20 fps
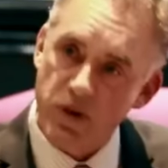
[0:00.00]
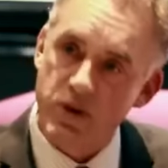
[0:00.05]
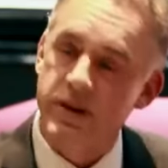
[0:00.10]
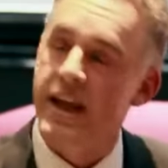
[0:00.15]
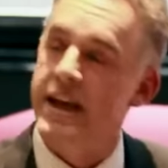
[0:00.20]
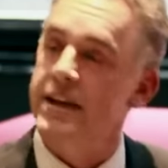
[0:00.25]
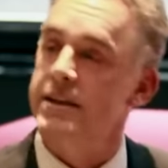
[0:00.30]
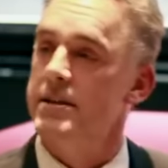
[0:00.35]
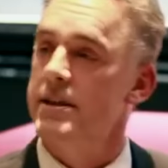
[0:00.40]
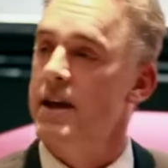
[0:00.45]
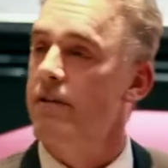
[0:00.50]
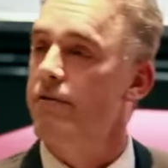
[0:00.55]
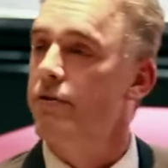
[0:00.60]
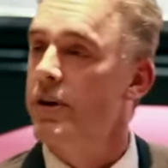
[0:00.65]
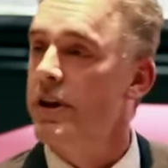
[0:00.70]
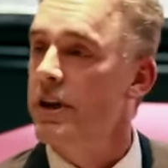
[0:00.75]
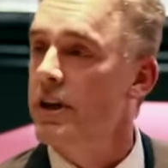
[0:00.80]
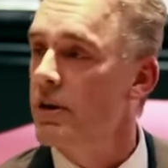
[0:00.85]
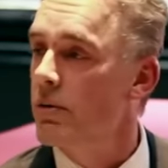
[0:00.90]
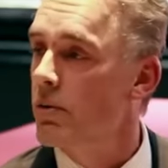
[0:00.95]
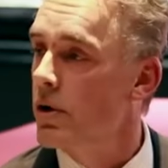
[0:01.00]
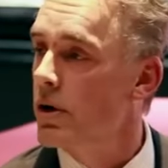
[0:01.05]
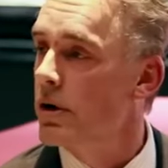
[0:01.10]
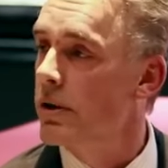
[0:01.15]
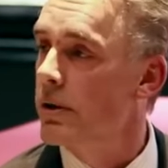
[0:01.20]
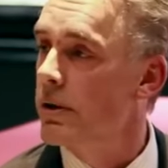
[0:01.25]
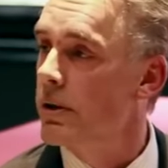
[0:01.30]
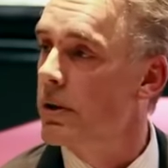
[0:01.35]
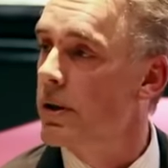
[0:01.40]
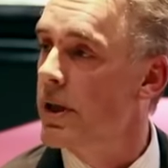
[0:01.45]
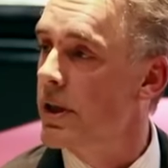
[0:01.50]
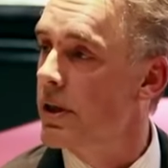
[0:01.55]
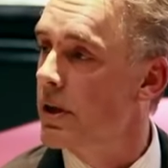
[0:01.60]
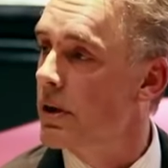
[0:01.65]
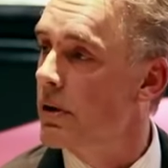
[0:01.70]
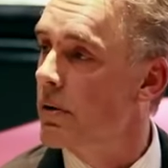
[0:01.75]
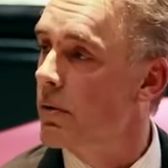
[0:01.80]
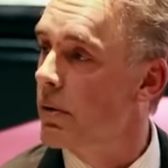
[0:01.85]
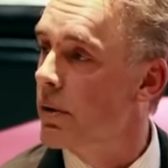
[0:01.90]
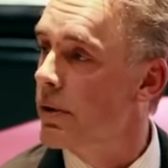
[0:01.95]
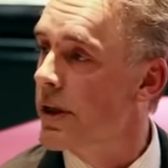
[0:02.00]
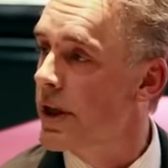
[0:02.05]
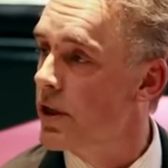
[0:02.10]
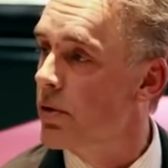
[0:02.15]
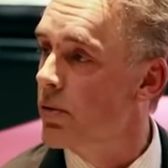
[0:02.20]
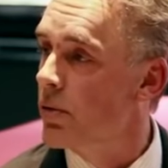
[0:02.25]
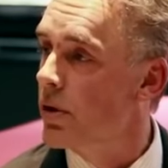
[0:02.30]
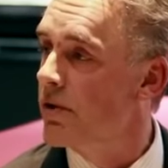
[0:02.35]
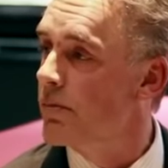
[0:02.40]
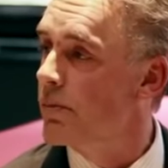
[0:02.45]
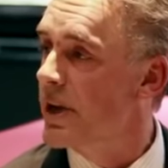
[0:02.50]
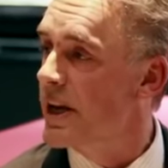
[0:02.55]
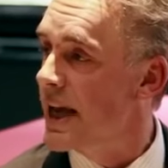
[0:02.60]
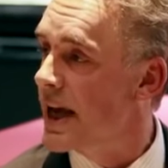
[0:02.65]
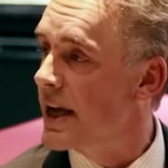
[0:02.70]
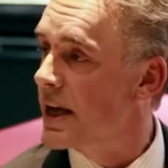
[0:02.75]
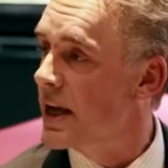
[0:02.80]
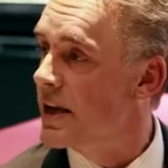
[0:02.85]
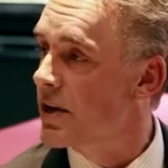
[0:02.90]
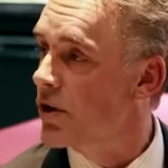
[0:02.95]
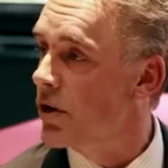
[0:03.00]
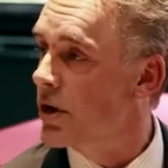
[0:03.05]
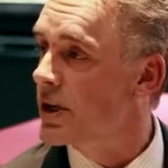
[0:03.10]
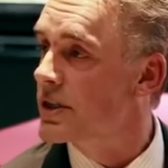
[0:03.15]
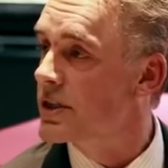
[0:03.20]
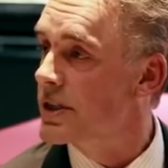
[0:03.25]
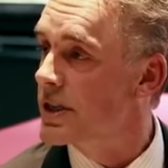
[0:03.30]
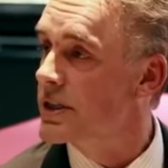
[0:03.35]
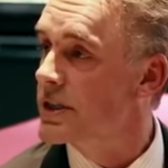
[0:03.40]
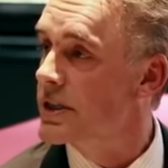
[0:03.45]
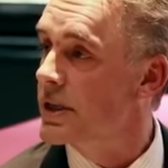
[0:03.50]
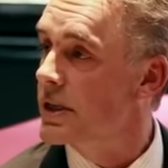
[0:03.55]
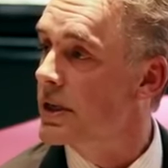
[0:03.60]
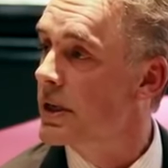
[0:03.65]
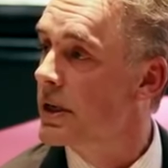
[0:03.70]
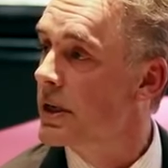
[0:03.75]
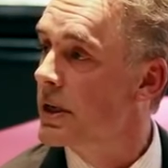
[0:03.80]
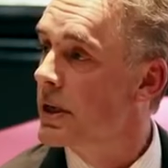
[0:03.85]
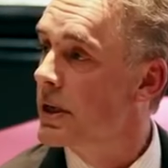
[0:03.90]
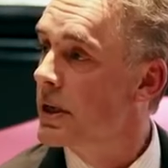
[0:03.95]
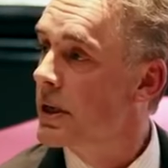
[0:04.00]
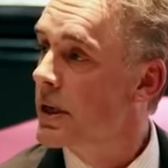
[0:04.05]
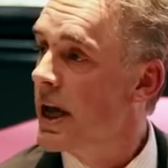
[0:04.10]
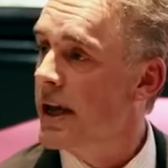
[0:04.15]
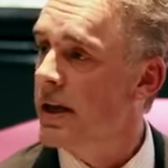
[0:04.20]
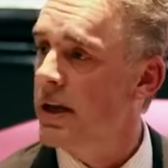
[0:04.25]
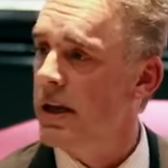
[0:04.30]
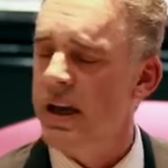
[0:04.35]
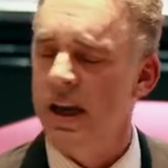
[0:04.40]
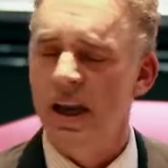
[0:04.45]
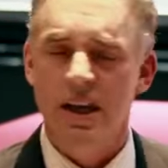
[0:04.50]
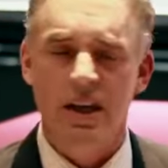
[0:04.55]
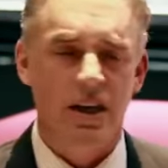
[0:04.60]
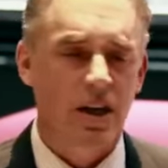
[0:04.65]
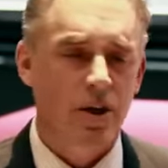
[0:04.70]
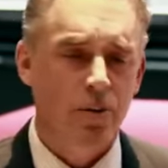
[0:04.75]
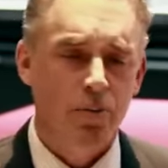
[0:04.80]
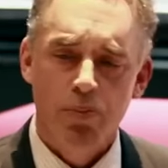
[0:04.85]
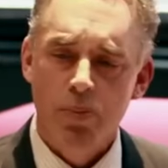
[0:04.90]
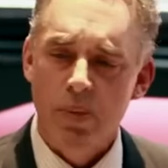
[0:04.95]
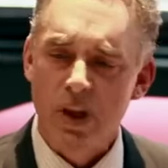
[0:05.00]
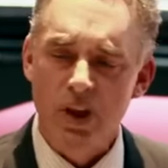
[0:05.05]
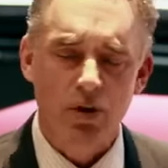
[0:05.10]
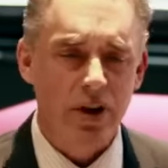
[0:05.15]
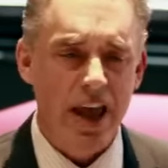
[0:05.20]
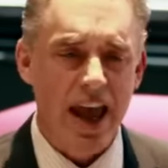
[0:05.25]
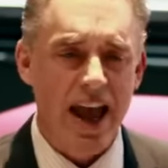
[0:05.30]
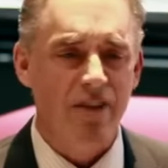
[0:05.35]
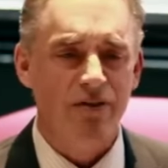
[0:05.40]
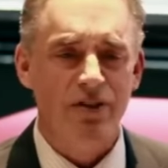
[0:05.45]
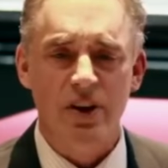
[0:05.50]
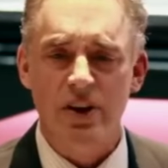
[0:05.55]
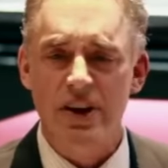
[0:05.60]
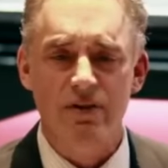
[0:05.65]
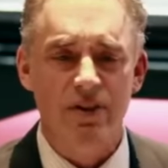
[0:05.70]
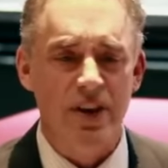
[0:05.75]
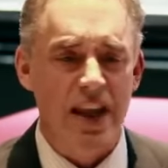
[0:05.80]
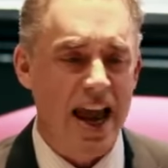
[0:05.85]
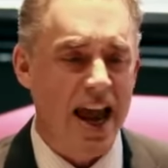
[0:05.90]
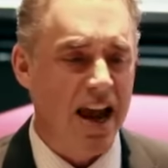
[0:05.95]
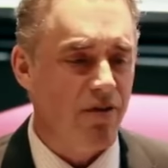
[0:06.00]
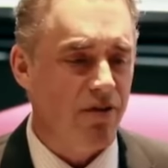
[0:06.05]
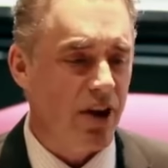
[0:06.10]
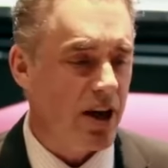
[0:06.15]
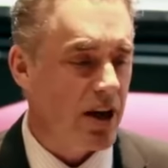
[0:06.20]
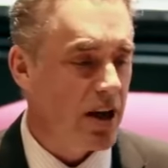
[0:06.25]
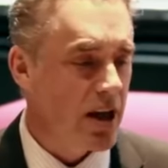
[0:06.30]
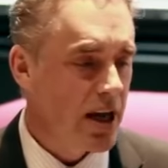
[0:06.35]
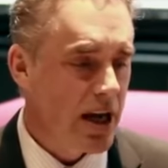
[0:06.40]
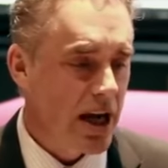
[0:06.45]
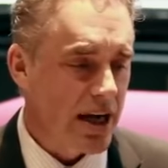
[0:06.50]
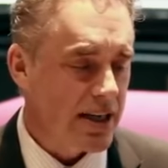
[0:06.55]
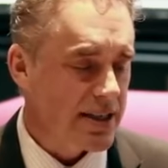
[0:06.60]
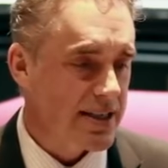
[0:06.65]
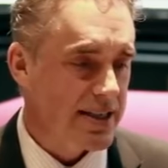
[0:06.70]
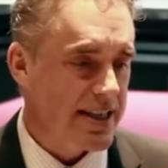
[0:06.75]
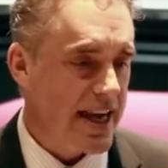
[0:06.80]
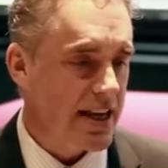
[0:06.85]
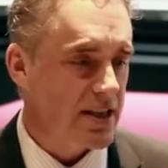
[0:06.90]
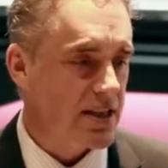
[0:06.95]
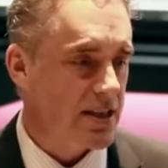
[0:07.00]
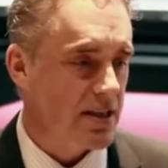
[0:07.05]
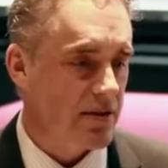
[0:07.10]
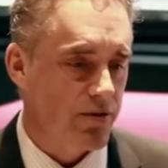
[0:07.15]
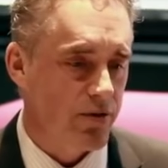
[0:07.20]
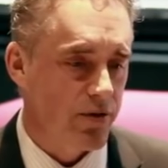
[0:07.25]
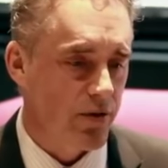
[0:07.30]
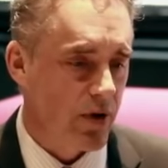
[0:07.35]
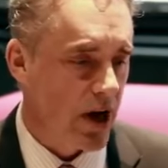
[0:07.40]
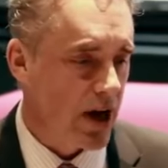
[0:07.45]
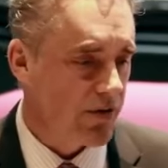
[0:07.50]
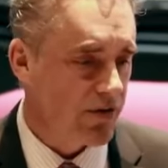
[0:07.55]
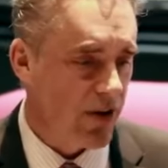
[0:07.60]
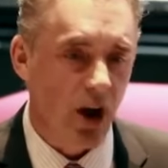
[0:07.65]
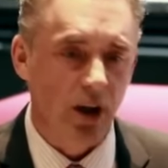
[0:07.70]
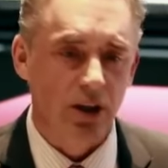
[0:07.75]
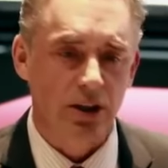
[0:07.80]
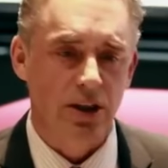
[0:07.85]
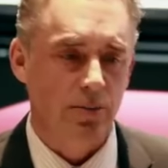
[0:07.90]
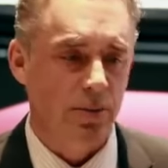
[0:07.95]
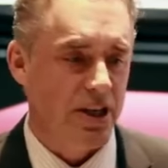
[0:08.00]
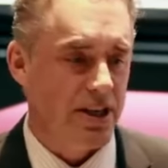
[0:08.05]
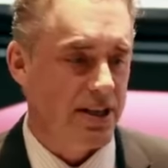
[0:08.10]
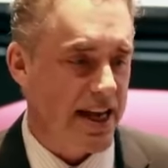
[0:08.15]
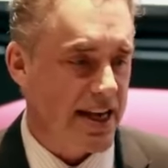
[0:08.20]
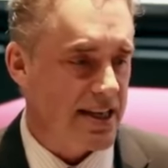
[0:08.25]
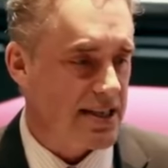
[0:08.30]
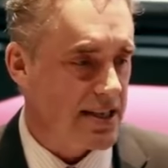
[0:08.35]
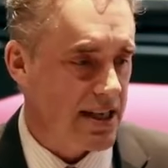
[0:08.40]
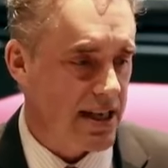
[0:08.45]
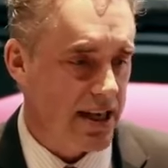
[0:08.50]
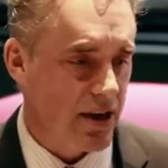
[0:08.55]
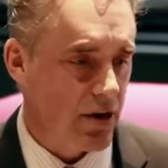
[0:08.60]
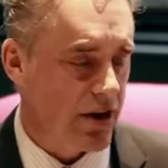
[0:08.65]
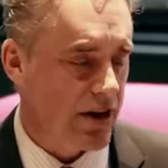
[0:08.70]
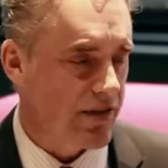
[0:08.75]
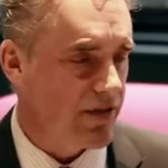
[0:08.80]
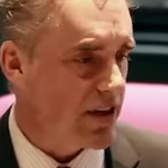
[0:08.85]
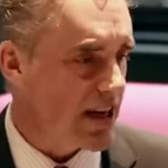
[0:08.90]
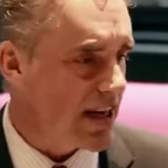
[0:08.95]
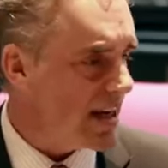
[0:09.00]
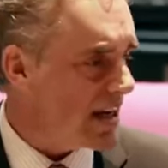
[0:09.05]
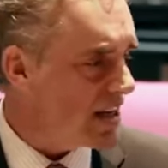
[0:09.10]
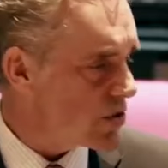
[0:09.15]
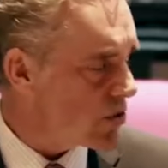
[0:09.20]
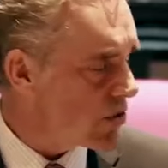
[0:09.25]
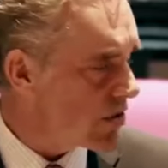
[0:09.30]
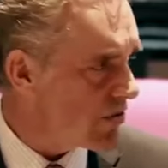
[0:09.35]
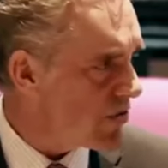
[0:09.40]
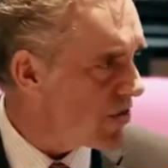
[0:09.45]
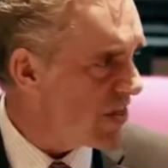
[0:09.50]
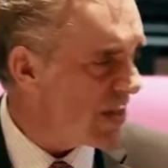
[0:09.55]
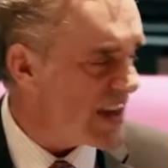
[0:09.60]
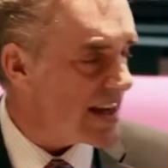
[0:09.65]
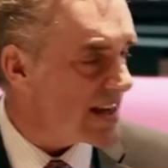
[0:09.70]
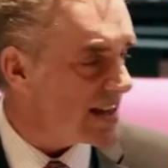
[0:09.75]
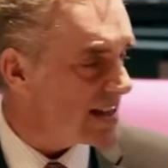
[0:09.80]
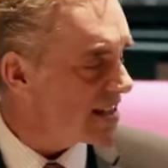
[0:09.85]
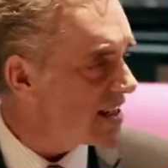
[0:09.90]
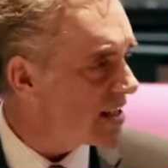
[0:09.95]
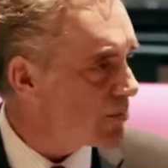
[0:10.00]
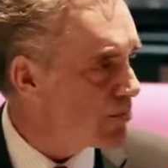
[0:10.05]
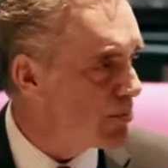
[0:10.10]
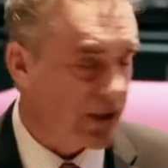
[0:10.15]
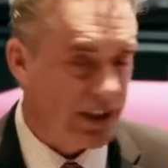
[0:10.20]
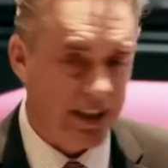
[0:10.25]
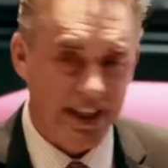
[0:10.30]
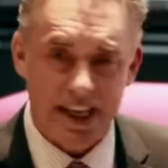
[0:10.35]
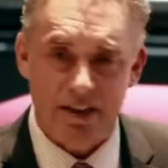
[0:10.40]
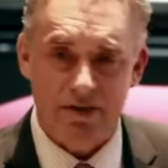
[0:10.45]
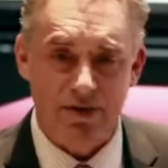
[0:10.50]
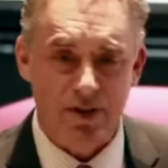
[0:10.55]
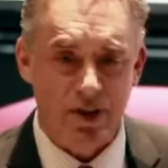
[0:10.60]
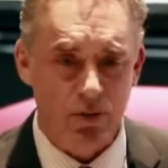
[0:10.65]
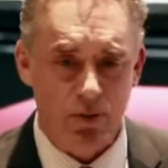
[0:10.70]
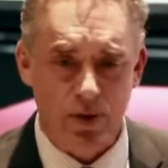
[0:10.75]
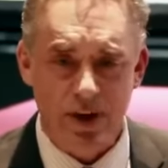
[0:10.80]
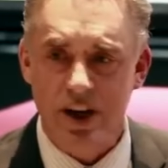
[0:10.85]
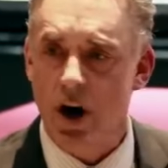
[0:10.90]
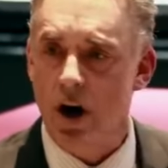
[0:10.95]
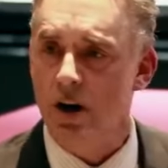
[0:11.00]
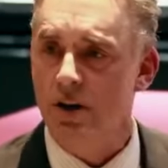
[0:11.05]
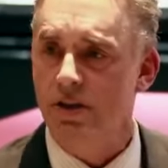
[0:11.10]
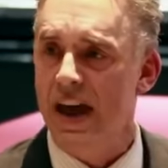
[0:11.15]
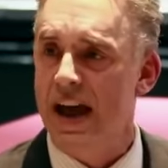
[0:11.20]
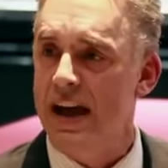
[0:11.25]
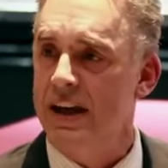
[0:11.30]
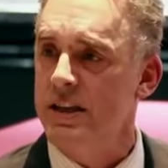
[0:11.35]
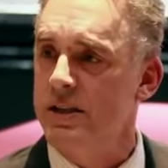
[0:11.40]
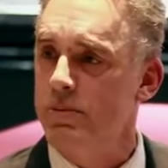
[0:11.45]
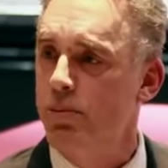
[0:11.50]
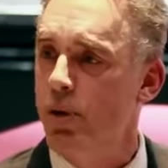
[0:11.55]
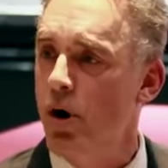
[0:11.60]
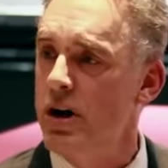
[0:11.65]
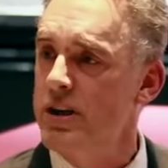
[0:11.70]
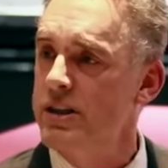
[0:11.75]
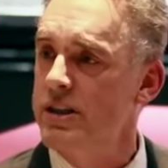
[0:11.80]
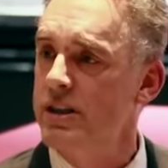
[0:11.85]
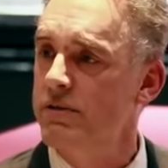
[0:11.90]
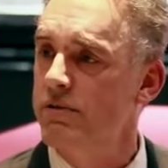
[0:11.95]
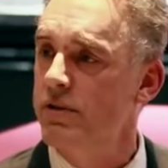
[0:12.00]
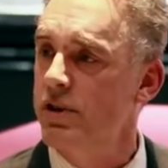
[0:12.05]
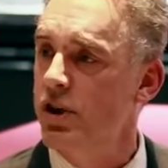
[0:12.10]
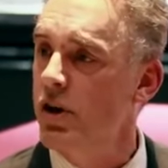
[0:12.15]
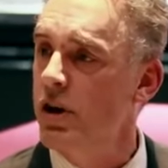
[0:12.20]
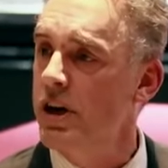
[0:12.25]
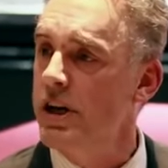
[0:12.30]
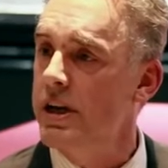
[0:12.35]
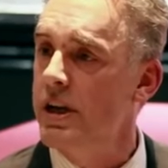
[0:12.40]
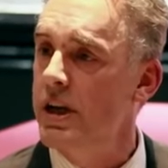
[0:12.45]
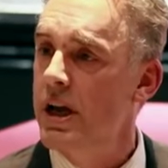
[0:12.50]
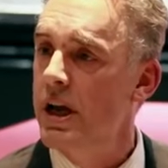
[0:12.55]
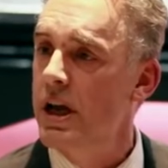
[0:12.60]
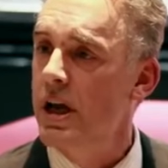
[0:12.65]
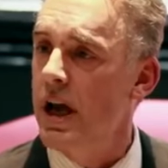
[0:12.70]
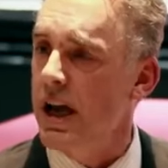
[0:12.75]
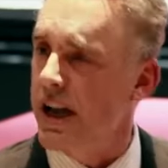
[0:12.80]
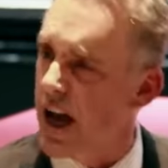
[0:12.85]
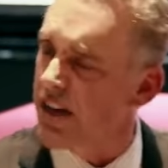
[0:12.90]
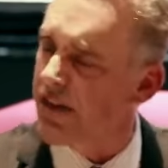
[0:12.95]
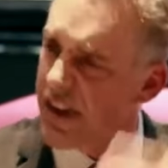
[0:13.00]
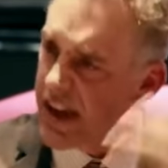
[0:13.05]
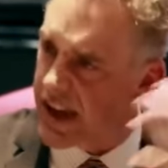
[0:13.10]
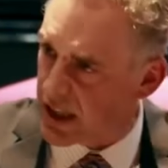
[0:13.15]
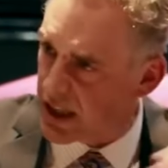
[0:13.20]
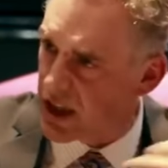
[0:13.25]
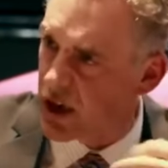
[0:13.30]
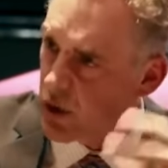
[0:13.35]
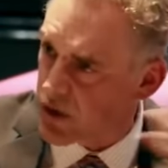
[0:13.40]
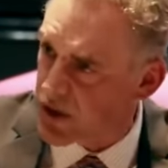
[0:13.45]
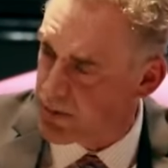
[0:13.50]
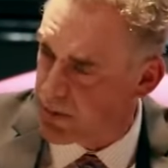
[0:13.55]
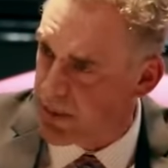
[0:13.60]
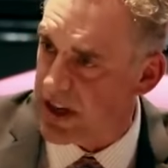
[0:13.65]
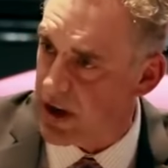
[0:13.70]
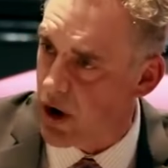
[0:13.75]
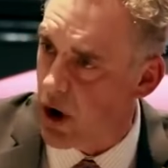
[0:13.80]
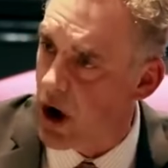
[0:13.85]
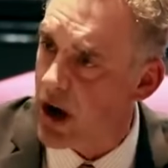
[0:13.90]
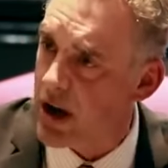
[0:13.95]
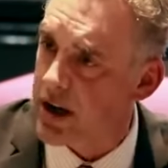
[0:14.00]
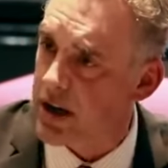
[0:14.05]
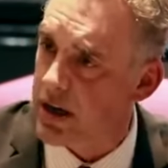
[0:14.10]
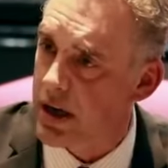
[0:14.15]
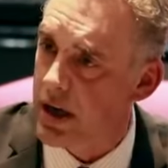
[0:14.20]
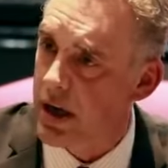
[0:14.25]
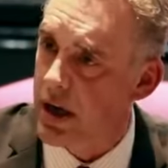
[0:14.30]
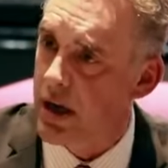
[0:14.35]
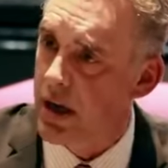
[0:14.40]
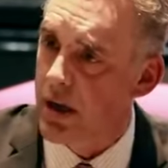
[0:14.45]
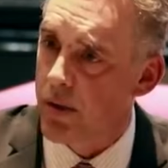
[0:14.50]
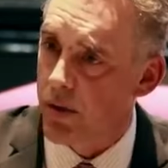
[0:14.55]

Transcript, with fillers: there's less suffering in the world than there, than there would have been had I not existed. Mm-hmm. And, and you don't have to even have a, a sense of, of ultimate destiny or even any sort of theistic belief mm. to mm-hmm. regard that as a positive good. Like I think it goes beyond